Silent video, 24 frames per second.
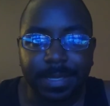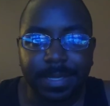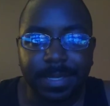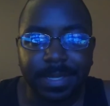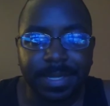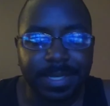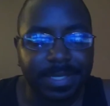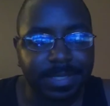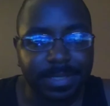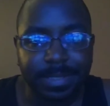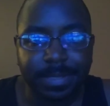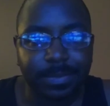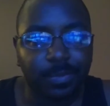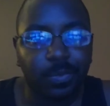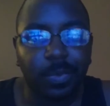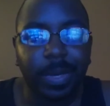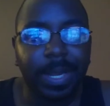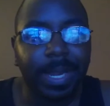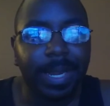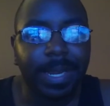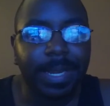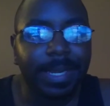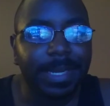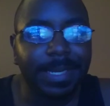It's a
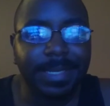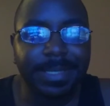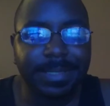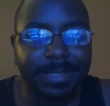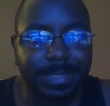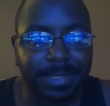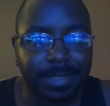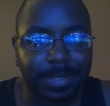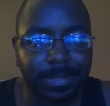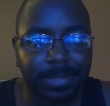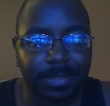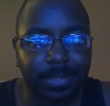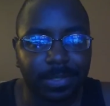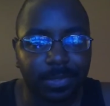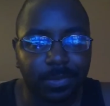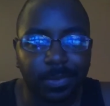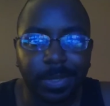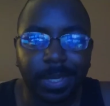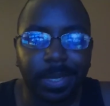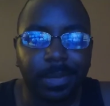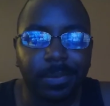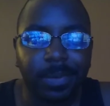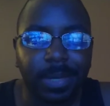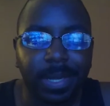way easier,
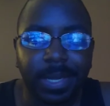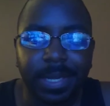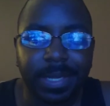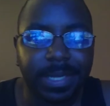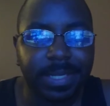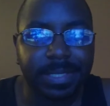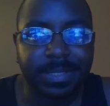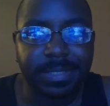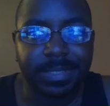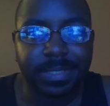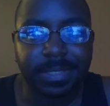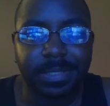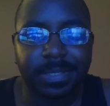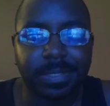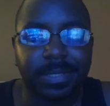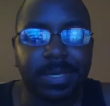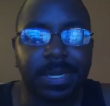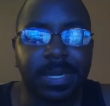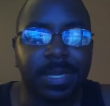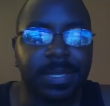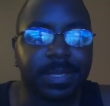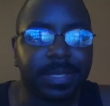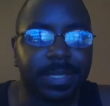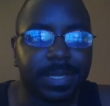way easier
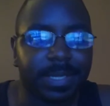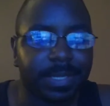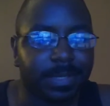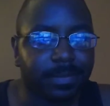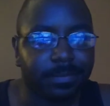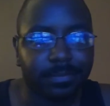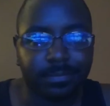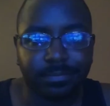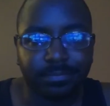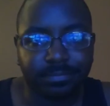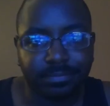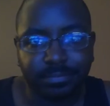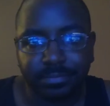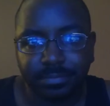than